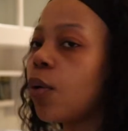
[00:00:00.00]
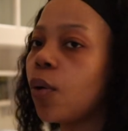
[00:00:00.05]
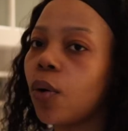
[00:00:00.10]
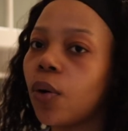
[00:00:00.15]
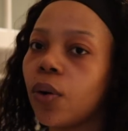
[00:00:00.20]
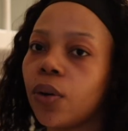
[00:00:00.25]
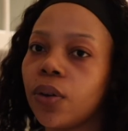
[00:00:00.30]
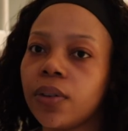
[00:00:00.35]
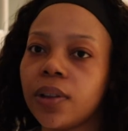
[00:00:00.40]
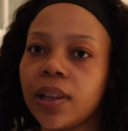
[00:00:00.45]

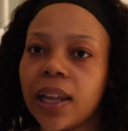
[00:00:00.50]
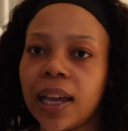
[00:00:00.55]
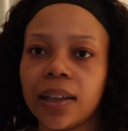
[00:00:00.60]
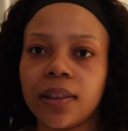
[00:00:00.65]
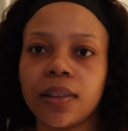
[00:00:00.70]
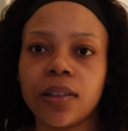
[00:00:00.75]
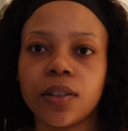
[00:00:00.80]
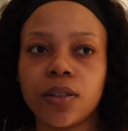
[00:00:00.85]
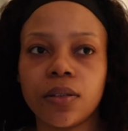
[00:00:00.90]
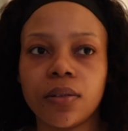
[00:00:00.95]
or
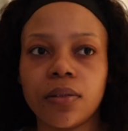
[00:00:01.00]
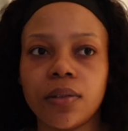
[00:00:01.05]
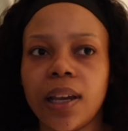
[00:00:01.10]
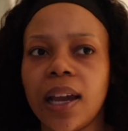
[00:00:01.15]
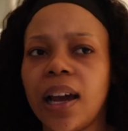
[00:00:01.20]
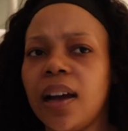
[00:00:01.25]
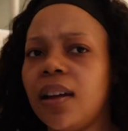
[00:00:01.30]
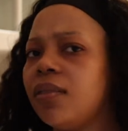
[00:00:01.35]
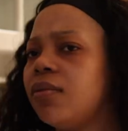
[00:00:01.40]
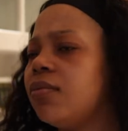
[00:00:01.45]
like the
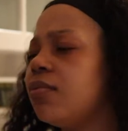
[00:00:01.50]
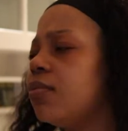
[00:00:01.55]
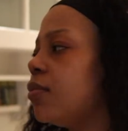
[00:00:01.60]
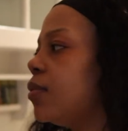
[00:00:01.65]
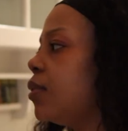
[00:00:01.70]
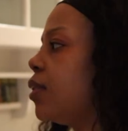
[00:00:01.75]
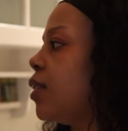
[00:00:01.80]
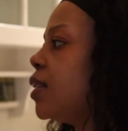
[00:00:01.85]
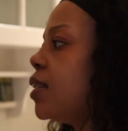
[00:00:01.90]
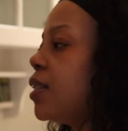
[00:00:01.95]
yeah
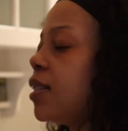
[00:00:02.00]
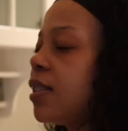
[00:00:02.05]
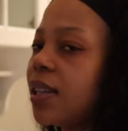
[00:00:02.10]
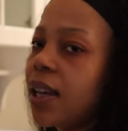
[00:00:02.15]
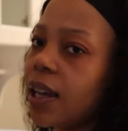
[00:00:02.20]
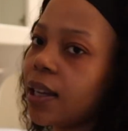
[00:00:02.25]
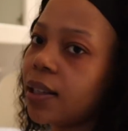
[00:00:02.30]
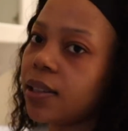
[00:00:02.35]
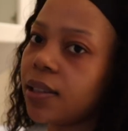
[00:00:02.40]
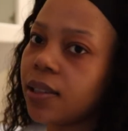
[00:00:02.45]
the
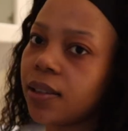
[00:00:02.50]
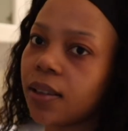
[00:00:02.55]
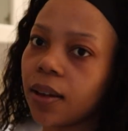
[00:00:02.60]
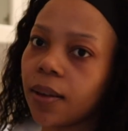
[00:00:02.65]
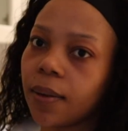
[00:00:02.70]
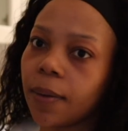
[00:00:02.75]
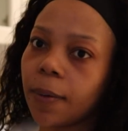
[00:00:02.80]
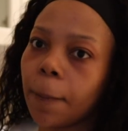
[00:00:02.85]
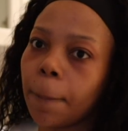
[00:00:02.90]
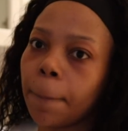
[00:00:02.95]
set
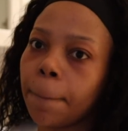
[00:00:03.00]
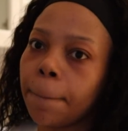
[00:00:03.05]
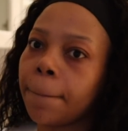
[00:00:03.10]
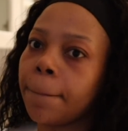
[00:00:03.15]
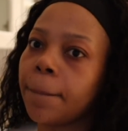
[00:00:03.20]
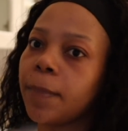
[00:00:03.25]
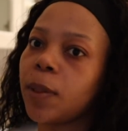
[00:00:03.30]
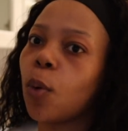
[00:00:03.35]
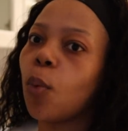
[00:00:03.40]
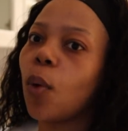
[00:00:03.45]
the um,
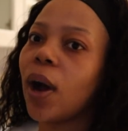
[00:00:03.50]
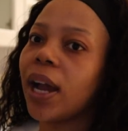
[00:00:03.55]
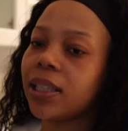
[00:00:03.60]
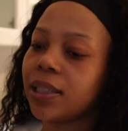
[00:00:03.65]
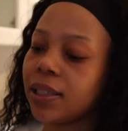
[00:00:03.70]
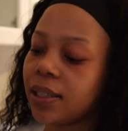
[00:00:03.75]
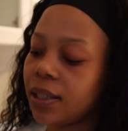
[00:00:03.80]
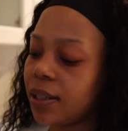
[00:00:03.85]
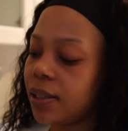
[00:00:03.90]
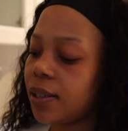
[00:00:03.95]
the white
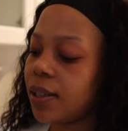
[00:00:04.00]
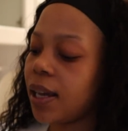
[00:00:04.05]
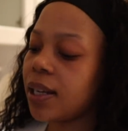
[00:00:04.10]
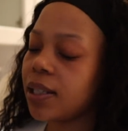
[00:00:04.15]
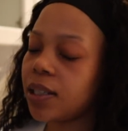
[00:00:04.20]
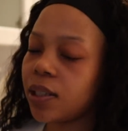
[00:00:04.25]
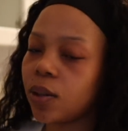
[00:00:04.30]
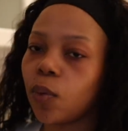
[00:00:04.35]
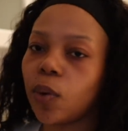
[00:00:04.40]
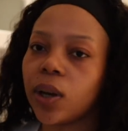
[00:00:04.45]
set i
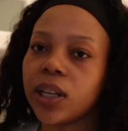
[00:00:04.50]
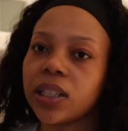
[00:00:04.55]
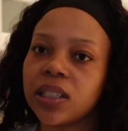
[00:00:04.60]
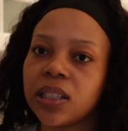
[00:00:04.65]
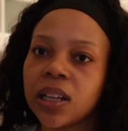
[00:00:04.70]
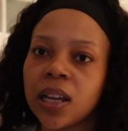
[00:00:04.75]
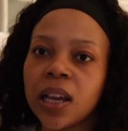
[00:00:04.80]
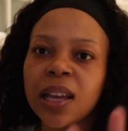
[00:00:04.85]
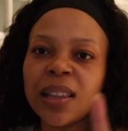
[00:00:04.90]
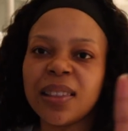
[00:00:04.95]
didn't
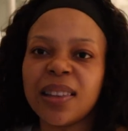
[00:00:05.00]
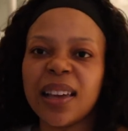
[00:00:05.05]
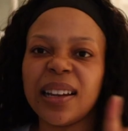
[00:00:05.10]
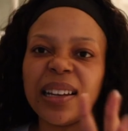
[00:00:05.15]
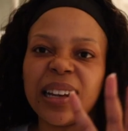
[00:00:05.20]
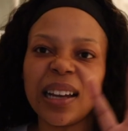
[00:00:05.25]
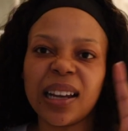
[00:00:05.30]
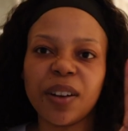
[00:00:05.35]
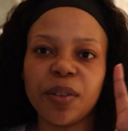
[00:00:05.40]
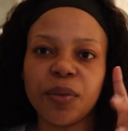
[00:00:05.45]
want they had
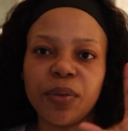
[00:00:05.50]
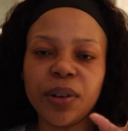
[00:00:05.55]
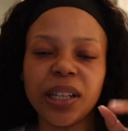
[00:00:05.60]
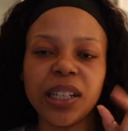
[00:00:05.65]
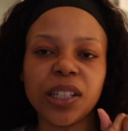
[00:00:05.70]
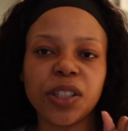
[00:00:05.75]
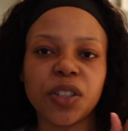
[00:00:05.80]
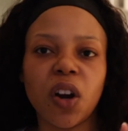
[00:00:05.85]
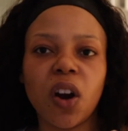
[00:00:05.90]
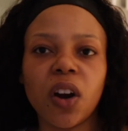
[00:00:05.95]
like a
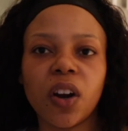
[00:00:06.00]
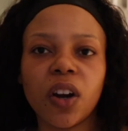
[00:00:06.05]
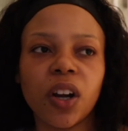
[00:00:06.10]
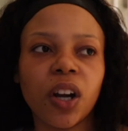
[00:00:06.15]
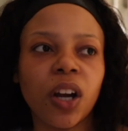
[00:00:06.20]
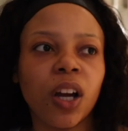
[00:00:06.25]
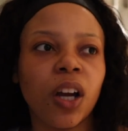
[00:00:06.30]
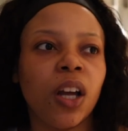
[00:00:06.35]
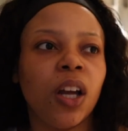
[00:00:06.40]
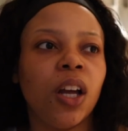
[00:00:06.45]
really
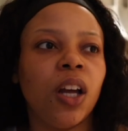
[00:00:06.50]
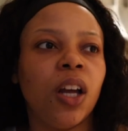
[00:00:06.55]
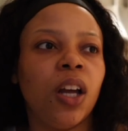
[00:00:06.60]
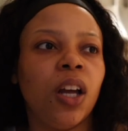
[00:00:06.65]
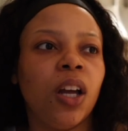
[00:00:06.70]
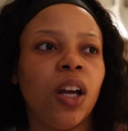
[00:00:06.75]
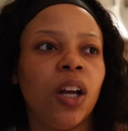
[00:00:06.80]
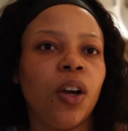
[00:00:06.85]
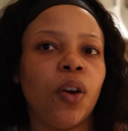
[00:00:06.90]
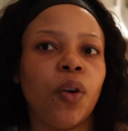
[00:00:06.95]
dark
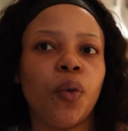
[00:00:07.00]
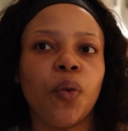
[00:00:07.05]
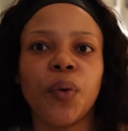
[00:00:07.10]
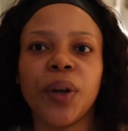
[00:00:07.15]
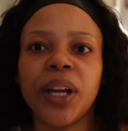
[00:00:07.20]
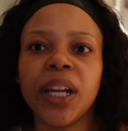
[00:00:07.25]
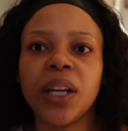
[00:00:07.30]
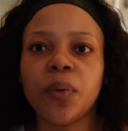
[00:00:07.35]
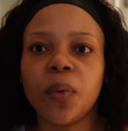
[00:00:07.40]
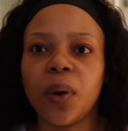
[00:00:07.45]

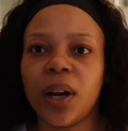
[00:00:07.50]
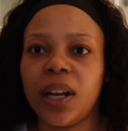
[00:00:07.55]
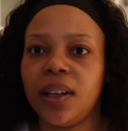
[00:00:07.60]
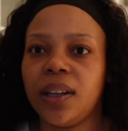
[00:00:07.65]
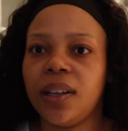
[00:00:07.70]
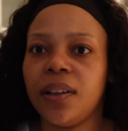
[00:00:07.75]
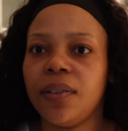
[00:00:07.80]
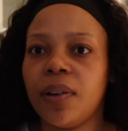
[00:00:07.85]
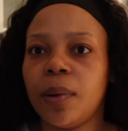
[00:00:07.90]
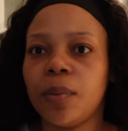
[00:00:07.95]
green one
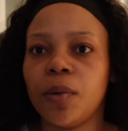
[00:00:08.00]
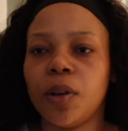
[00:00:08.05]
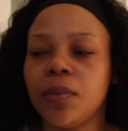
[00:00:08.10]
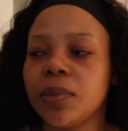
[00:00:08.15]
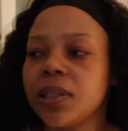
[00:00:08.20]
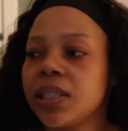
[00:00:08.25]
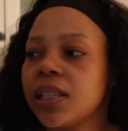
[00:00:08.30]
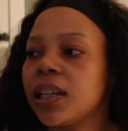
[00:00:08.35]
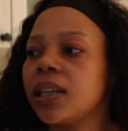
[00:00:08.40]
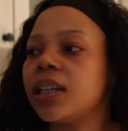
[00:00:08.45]
if i'm not
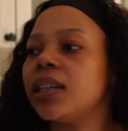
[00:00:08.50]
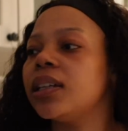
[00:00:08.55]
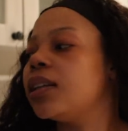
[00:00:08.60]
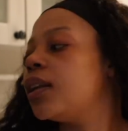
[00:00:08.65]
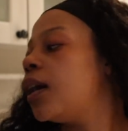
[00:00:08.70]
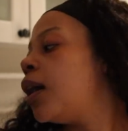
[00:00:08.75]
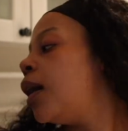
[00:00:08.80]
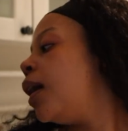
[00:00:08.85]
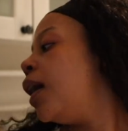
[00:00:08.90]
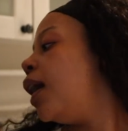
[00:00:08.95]
mistaken
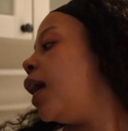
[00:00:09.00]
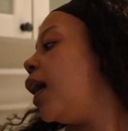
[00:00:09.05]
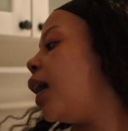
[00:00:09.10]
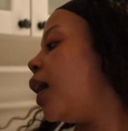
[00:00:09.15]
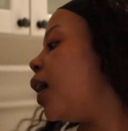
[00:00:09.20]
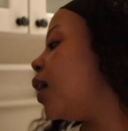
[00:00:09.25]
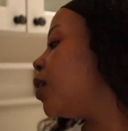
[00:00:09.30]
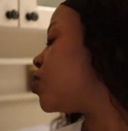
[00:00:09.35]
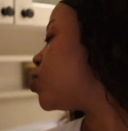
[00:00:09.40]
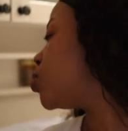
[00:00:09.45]

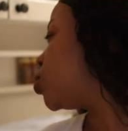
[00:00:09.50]
uh,